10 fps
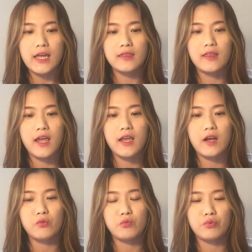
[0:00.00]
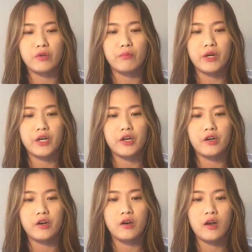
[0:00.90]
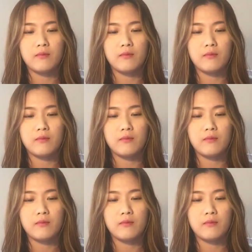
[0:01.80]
and then I would prepare